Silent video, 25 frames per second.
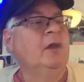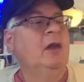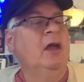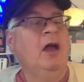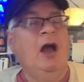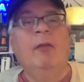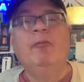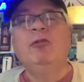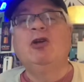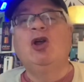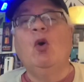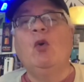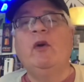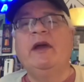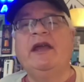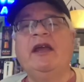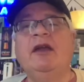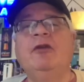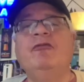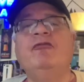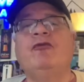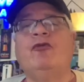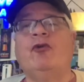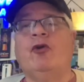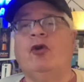I'm going
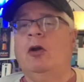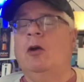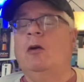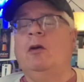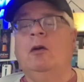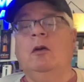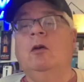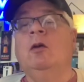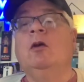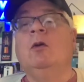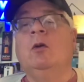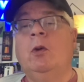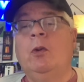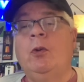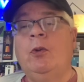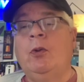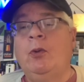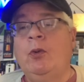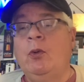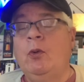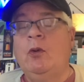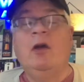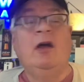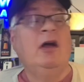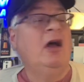in for
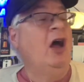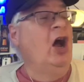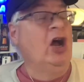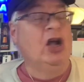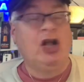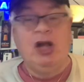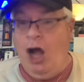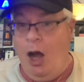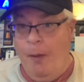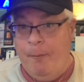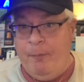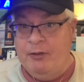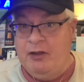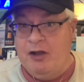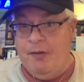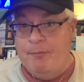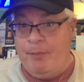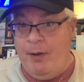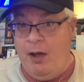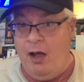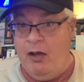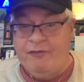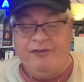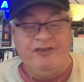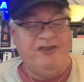a couple of
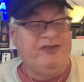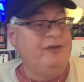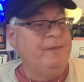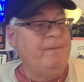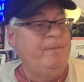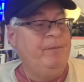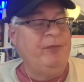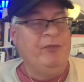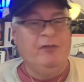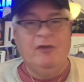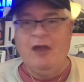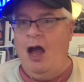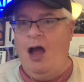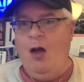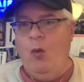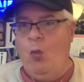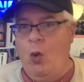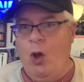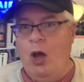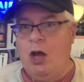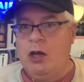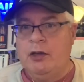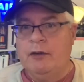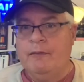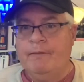puffs. Not
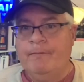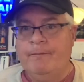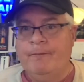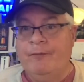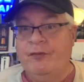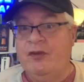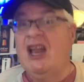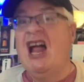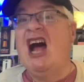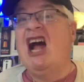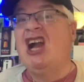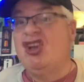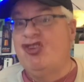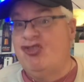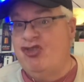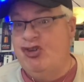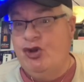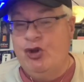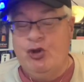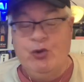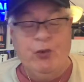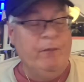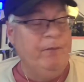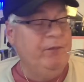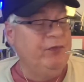one, not
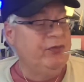two.